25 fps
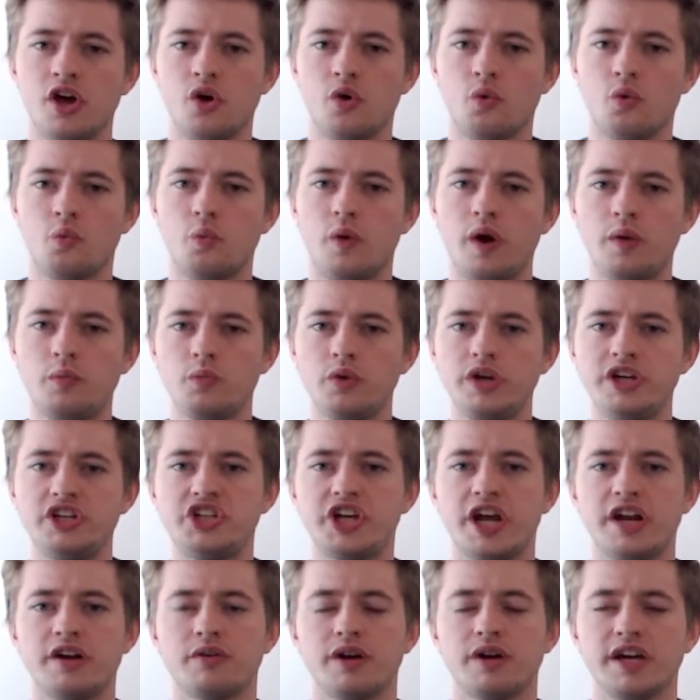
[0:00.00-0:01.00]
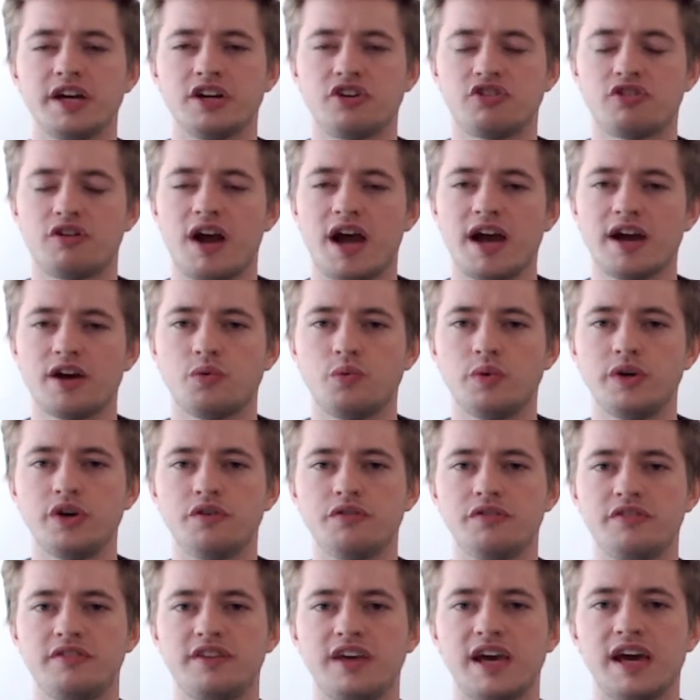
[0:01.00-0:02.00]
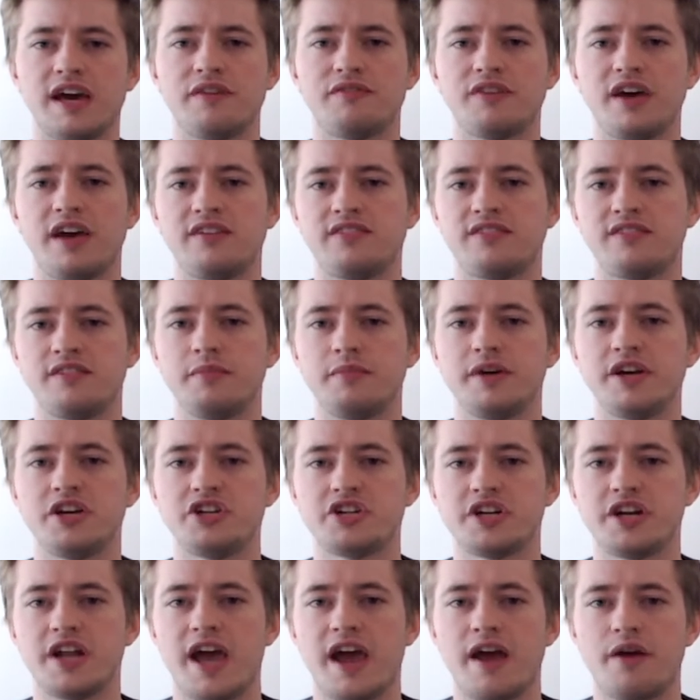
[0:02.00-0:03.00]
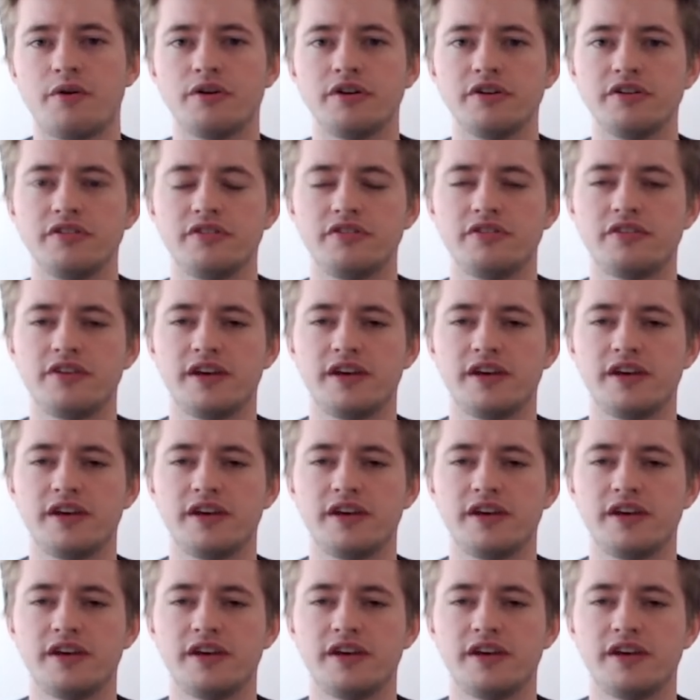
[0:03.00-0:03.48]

when we generate a track, we obviously have estimation errors,